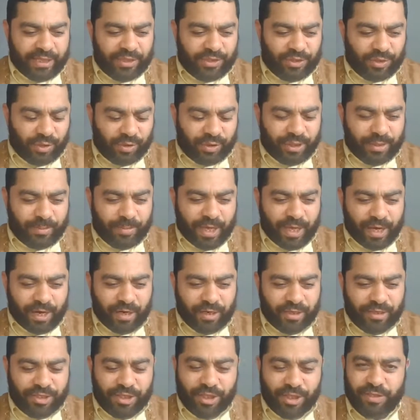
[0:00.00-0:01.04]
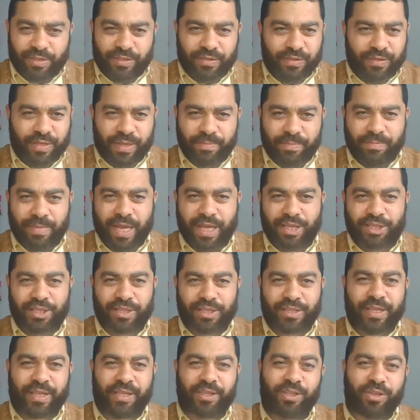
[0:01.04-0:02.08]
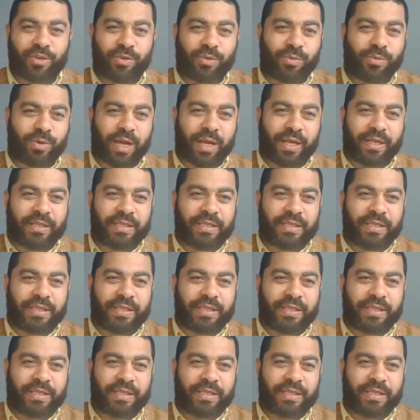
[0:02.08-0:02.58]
I told him, Aaron, just imagine that you